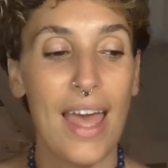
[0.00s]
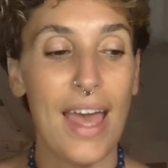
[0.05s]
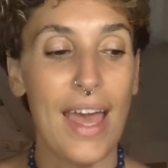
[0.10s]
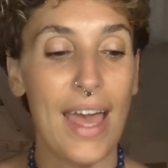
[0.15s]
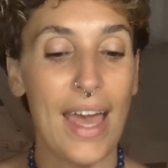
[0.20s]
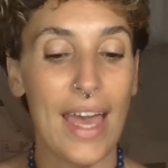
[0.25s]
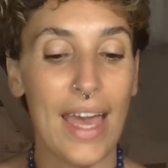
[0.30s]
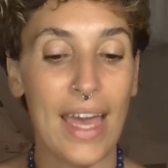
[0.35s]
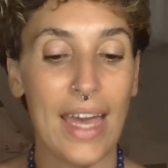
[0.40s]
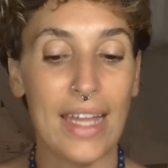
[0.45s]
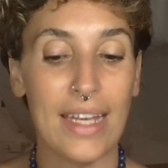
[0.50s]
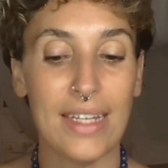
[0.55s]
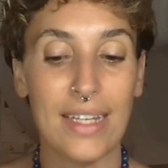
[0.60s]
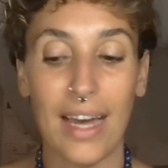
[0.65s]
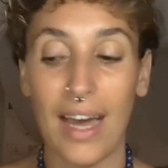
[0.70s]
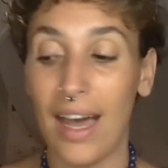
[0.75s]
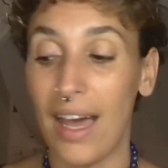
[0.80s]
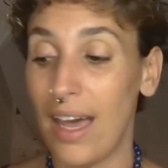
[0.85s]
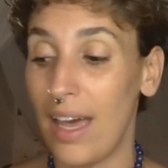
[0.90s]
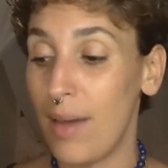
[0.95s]
and
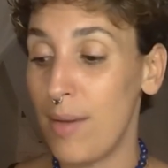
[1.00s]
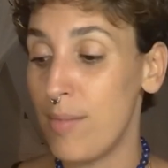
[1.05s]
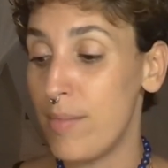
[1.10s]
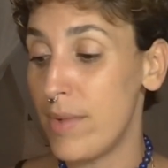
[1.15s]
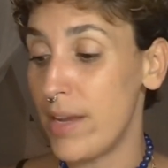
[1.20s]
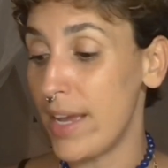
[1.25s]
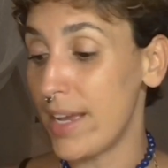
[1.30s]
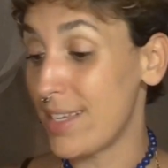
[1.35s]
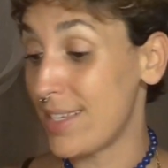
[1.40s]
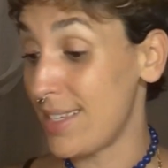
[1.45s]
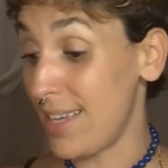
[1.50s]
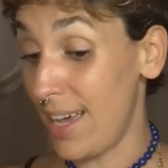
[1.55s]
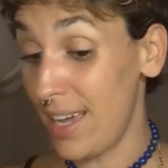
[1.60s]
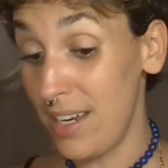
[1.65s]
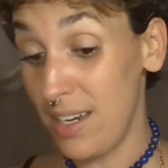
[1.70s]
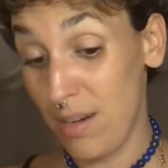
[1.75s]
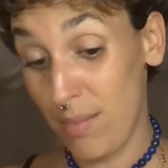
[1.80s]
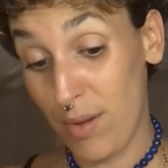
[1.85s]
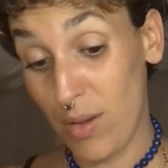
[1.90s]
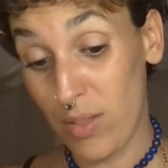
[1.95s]
I'm
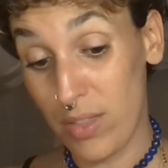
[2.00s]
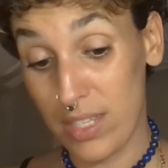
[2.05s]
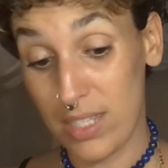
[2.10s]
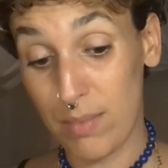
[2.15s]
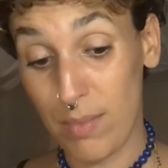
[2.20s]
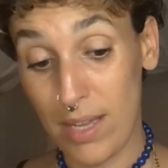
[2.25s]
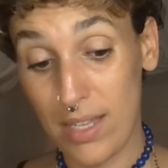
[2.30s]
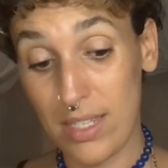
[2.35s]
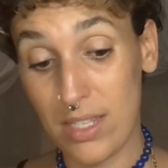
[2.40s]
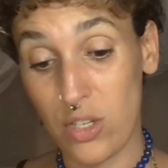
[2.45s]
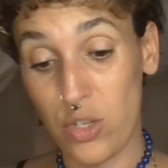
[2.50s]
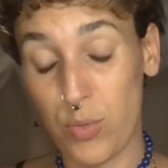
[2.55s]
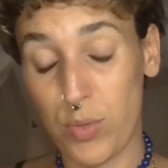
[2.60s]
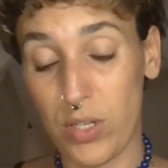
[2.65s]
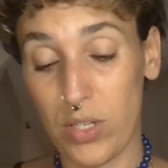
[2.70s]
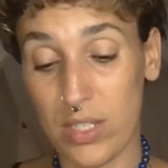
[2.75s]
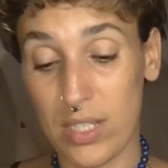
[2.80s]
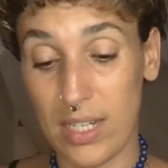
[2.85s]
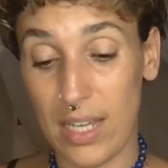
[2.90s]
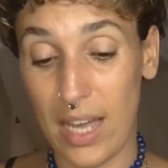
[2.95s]
excited about this message
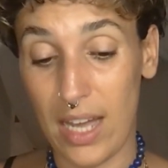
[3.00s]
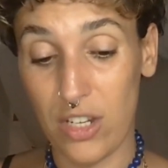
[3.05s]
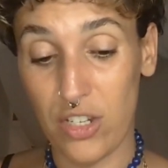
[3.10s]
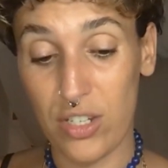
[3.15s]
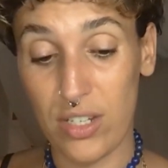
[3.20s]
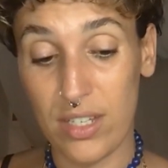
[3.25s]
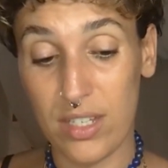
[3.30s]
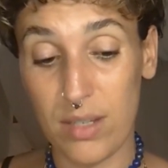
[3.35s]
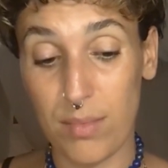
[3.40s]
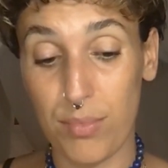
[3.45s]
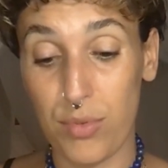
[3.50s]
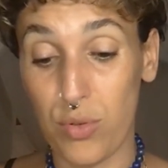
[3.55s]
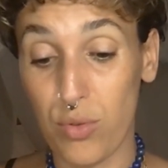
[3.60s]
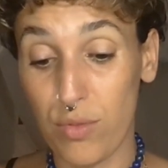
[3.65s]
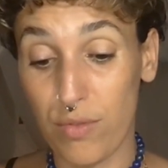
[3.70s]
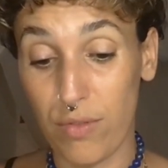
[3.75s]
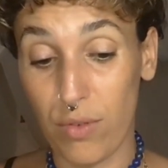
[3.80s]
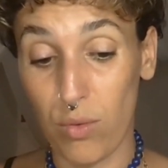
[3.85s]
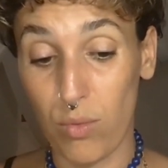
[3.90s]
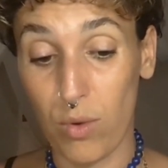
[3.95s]
because it actually is a
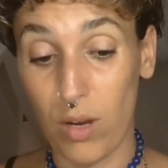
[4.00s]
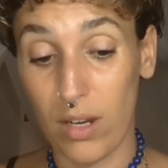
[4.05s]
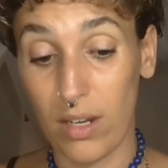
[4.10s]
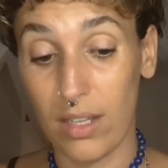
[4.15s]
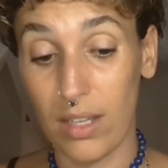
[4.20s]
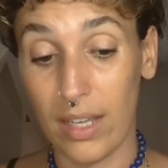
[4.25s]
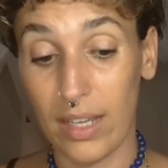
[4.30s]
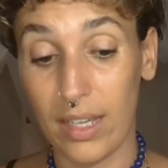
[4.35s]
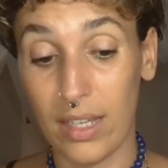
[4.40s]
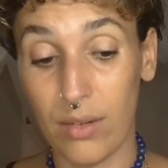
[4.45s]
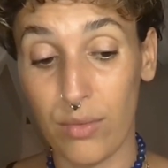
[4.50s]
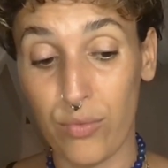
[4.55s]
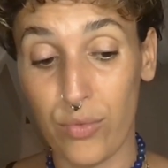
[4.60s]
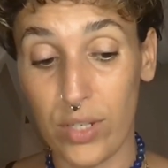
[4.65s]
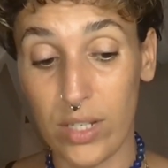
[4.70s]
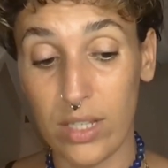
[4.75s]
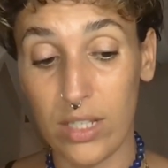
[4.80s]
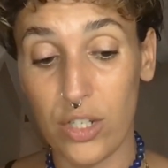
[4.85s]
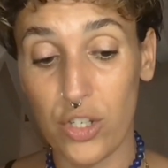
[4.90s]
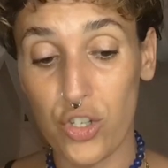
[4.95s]
beautiful one. Like, it
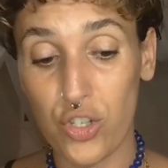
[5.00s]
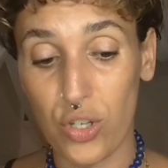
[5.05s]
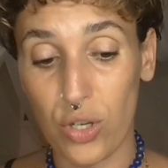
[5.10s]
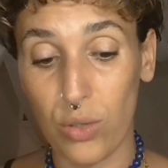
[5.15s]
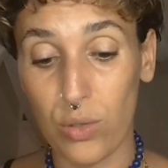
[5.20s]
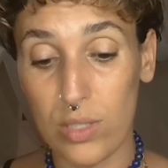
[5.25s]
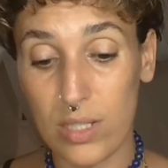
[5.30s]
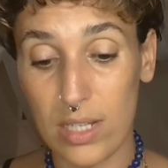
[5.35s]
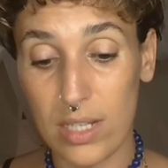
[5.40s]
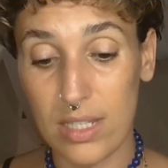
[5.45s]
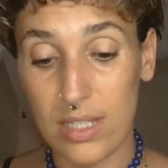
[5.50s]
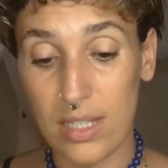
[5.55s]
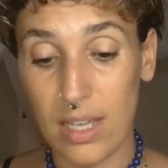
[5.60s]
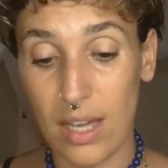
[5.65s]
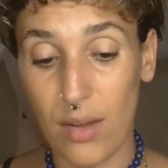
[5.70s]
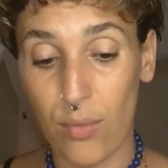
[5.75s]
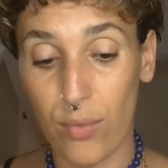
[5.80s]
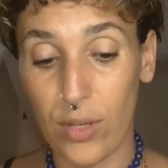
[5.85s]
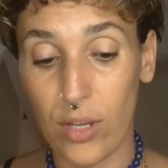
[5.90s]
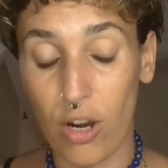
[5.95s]
really shows us
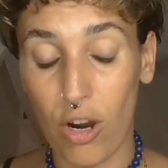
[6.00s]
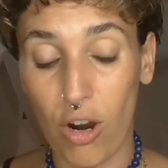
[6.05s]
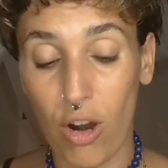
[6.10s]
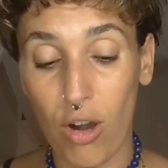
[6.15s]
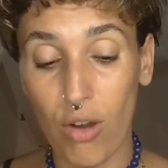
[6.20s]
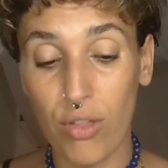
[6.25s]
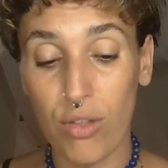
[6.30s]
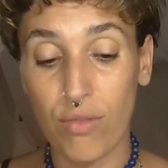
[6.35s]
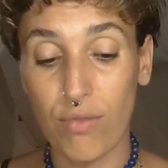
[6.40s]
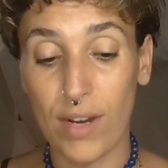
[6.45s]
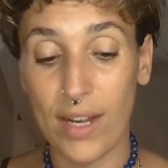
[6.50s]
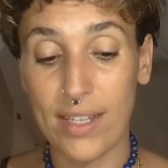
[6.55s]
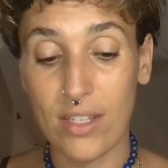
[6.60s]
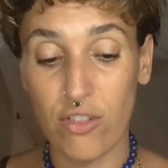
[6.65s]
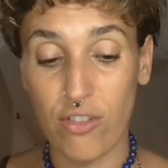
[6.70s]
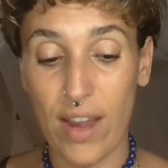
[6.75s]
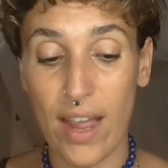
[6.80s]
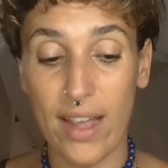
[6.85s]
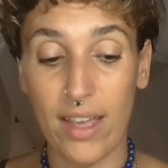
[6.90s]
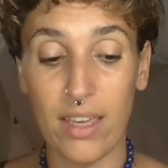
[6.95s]
that we are on the right
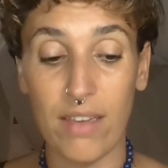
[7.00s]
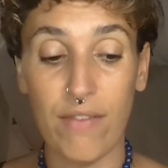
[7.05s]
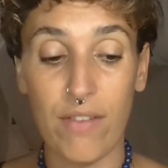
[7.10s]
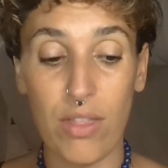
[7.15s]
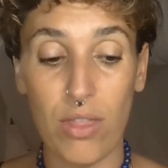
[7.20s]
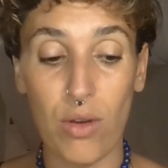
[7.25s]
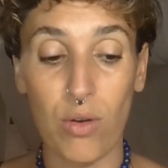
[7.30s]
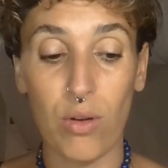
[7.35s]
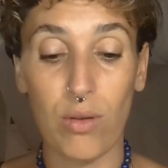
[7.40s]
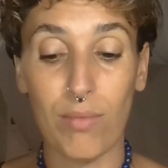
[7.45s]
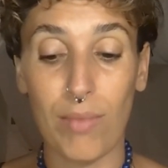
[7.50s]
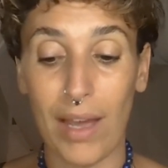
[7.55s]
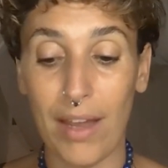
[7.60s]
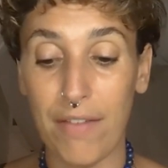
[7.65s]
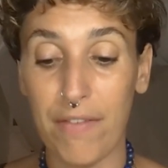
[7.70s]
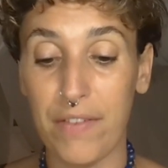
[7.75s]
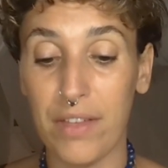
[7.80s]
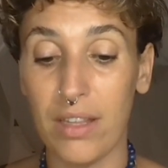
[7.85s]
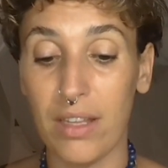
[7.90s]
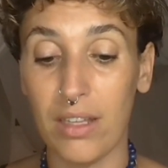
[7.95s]
track, even though it might
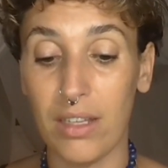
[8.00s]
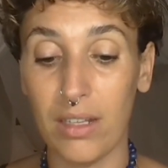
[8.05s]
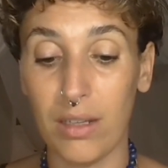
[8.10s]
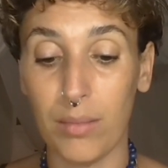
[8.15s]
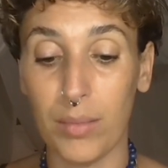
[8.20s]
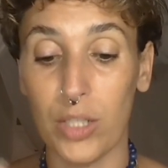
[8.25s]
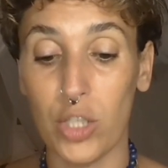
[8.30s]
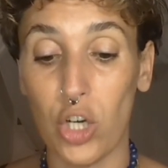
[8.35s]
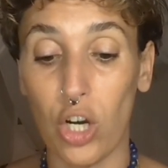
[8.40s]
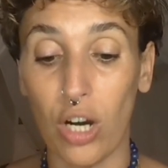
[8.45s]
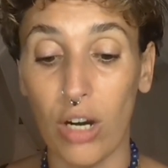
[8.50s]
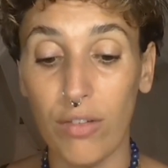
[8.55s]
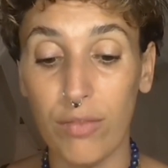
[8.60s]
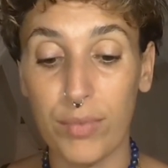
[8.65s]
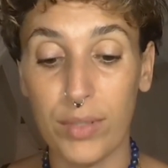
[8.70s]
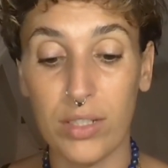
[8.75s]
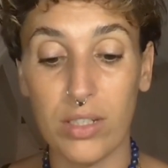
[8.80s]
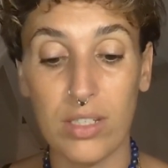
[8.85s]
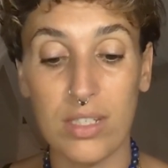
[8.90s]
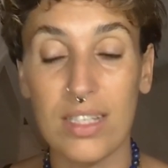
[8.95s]
feel a little bit off,
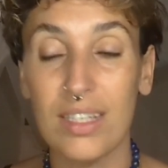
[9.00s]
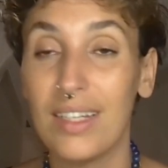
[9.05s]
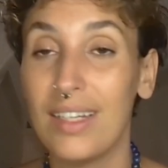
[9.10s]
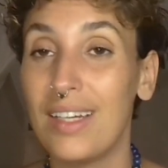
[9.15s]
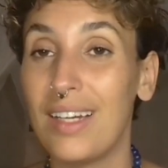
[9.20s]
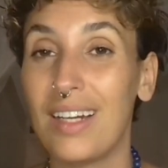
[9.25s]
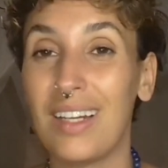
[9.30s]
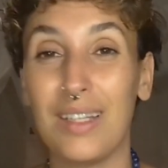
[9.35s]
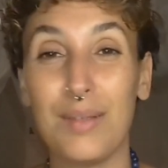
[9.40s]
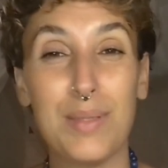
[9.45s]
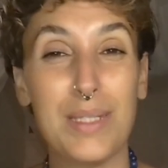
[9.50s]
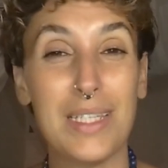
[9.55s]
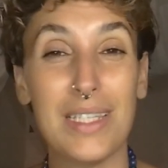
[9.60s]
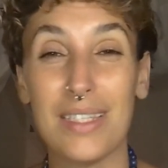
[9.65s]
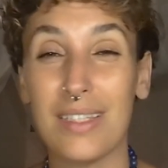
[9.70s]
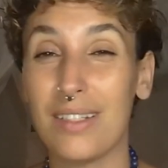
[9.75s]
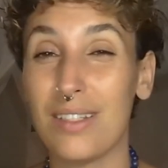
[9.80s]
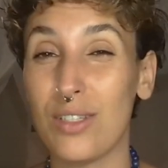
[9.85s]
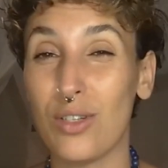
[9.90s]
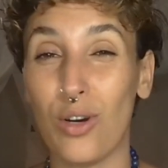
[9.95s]
because eclipse
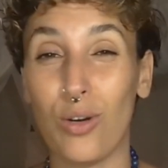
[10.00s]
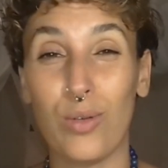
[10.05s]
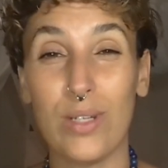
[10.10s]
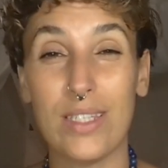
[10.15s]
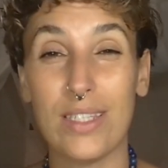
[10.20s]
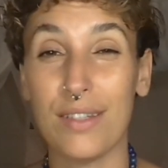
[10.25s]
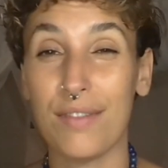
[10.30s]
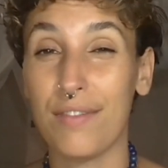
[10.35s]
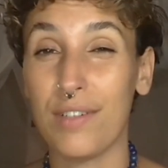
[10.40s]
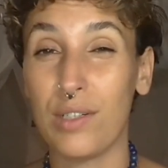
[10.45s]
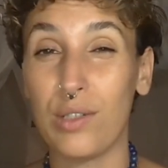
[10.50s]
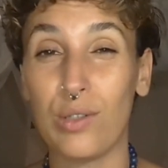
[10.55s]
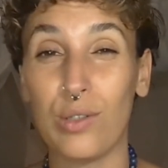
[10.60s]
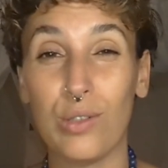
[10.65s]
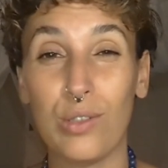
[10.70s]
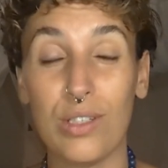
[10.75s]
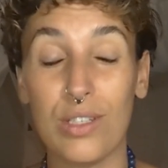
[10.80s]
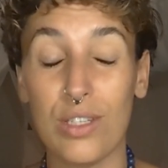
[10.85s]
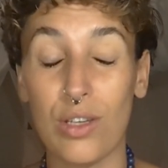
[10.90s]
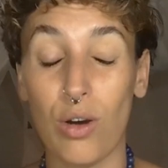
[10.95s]
season is always
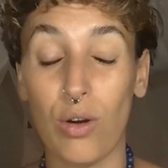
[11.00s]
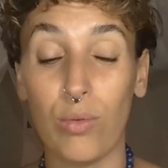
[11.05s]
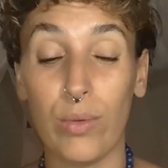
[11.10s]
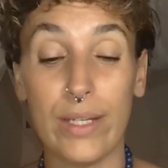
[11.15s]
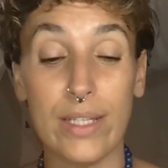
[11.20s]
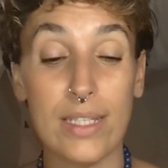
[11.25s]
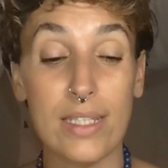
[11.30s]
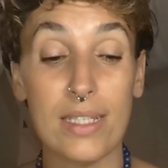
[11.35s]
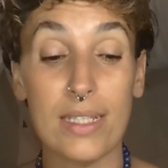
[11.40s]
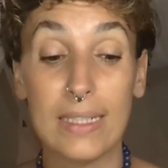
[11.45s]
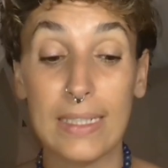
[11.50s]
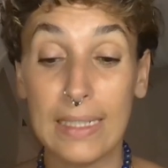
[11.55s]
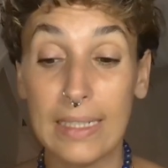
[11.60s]
difficult. It's always